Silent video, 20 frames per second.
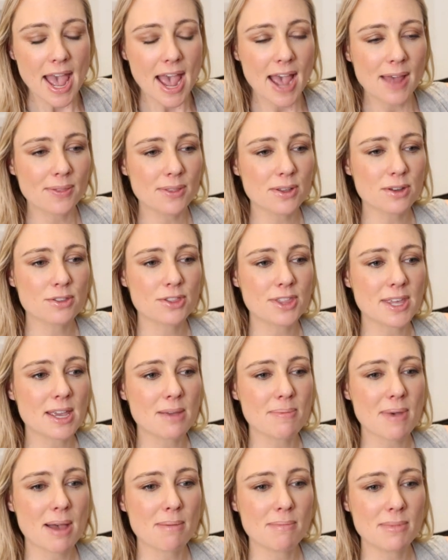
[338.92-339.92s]
And the thing
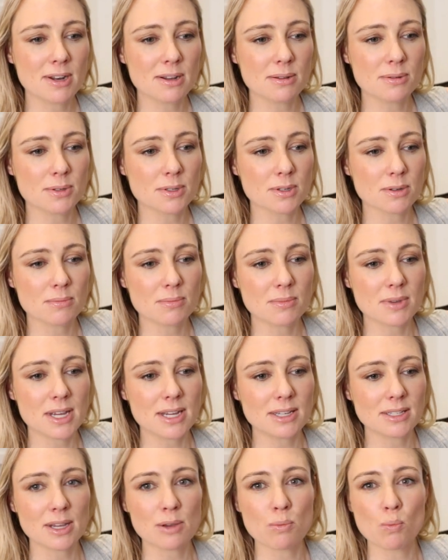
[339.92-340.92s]
about minimalism
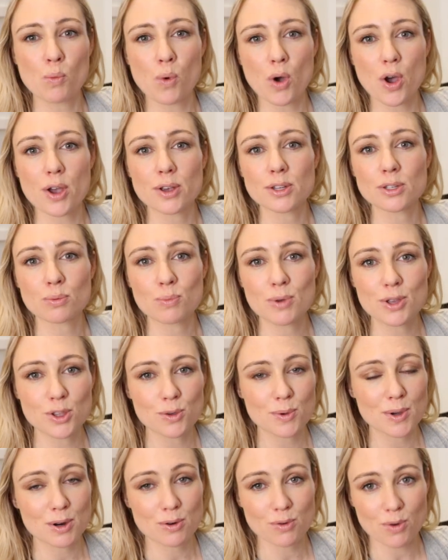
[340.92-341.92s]
is it works with
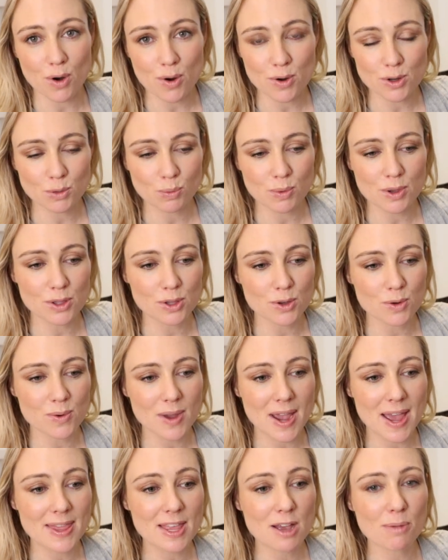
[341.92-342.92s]
you, it grows with you.
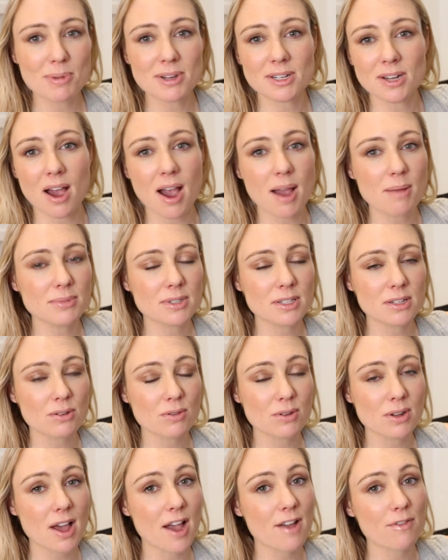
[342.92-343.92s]
And there'll be times in
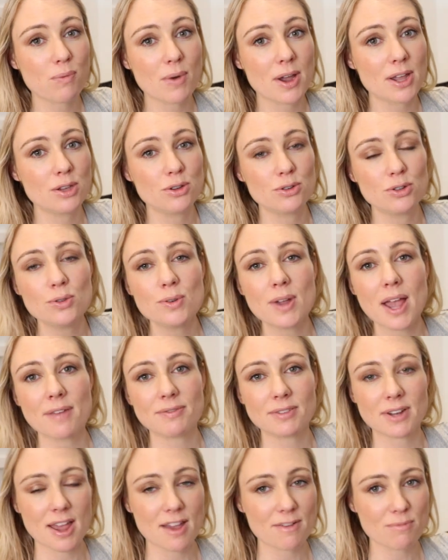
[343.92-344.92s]
your life where you do
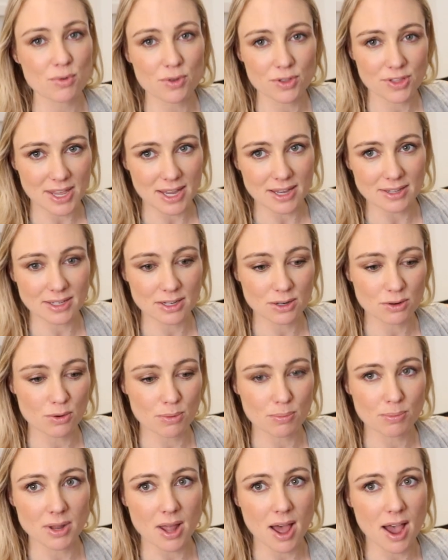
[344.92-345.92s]
have to have more things in
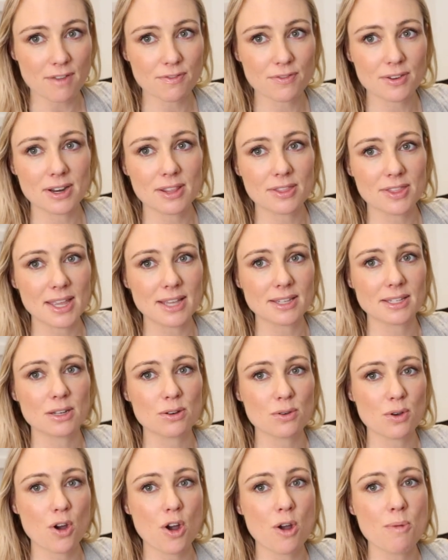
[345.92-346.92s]
your life and things in
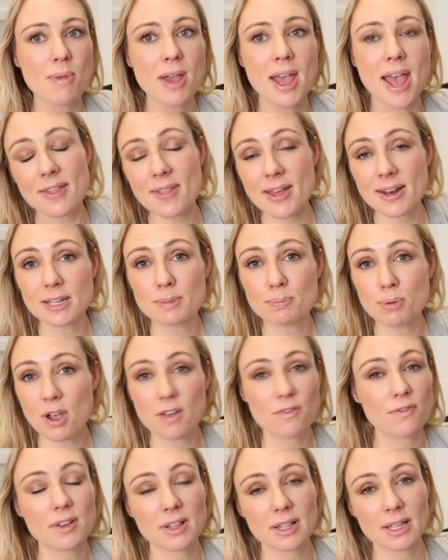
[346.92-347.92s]
your home. And that is
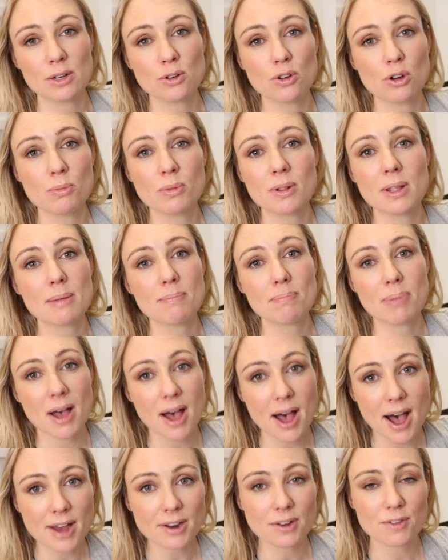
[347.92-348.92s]
perfectly normal and
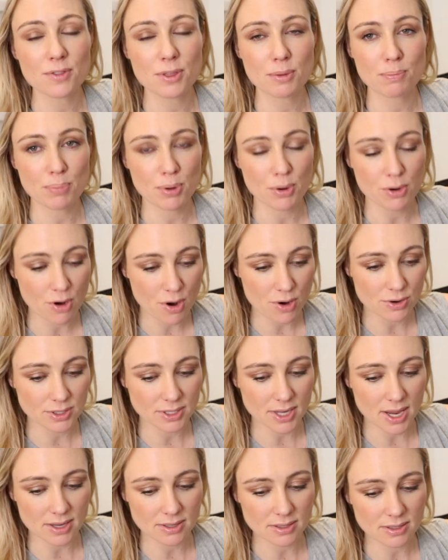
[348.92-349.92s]
part of the
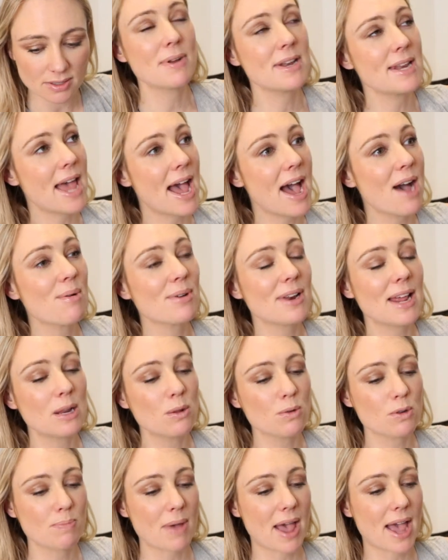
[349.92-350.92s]
process. But now when I
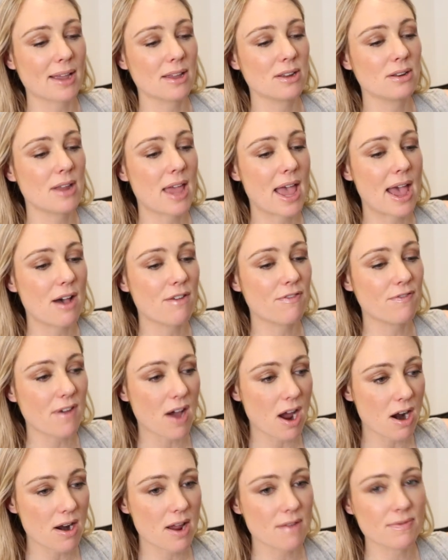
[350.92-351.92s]
look back and how
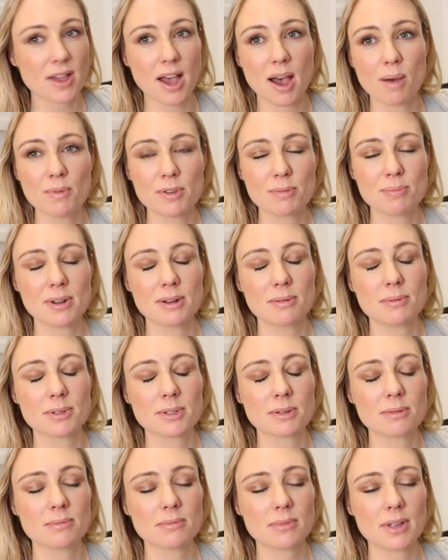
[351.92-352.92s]
far I've come with
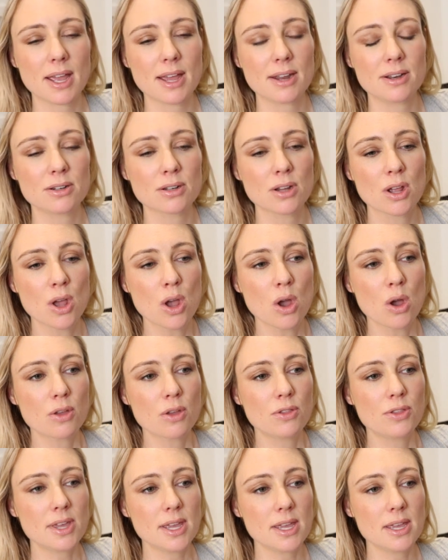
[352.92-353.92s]
minimalism and
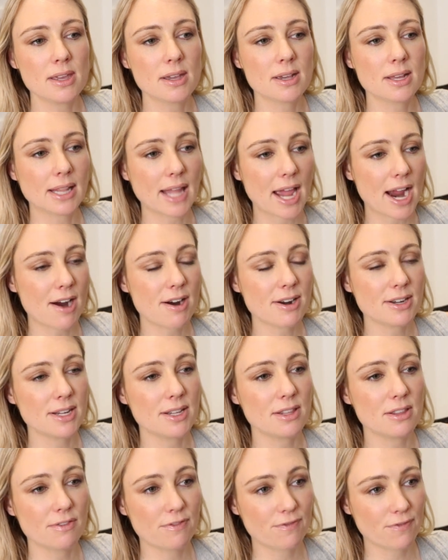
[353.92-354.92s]
the
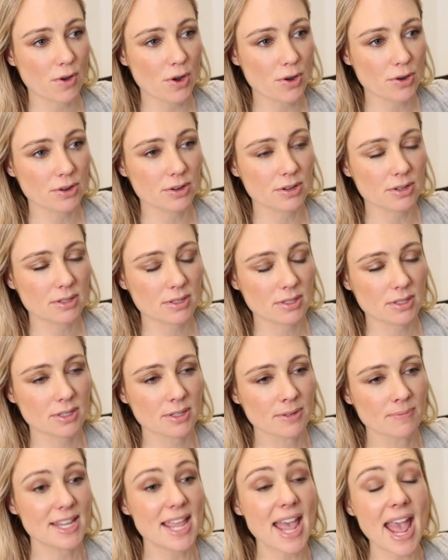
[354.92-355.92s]
clarity, the
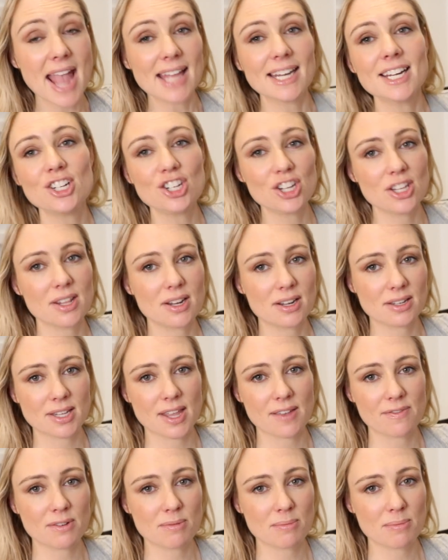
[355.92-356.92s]
focus, the energy that it's
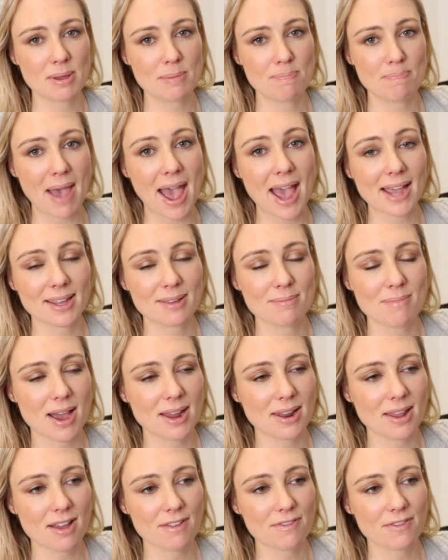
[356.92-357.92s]
given me back in my
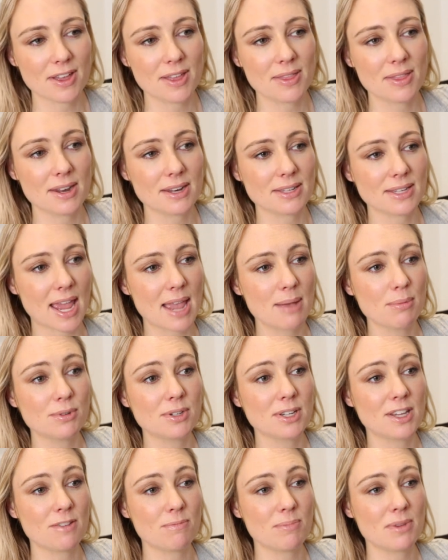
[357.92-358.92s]
life, and that it's able
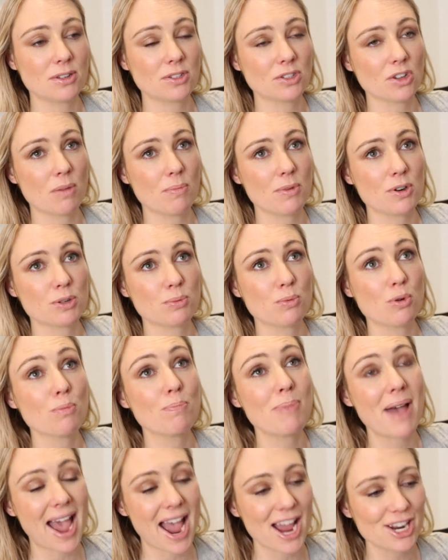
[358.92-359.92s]
to give me so much more
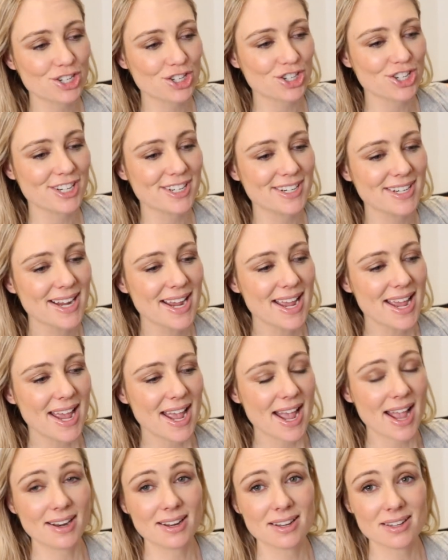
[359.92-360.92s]
passion
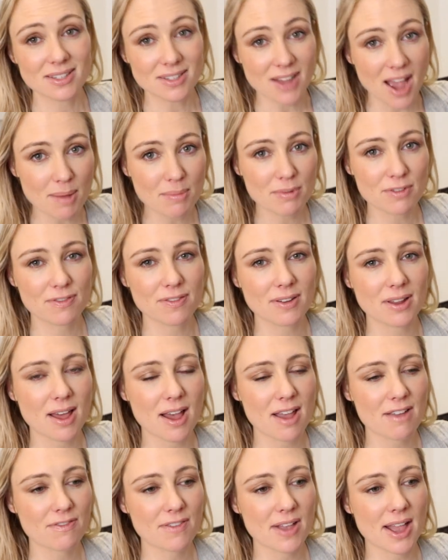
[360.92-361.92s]
and excitement for
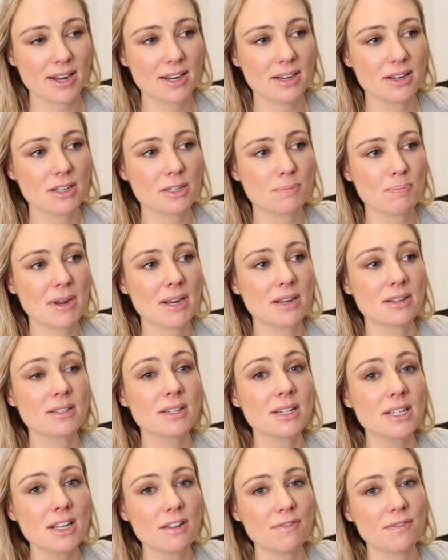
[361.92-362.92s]
life, and it has been a
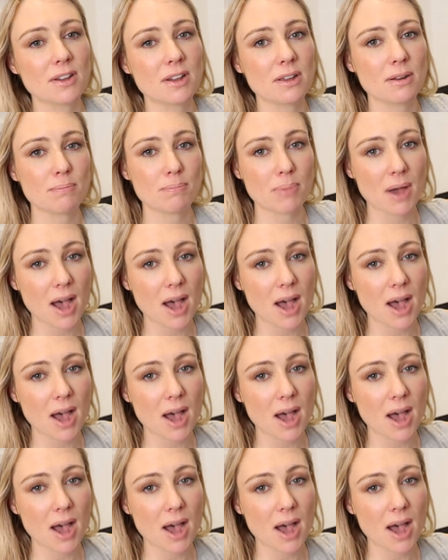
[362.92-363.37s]
significant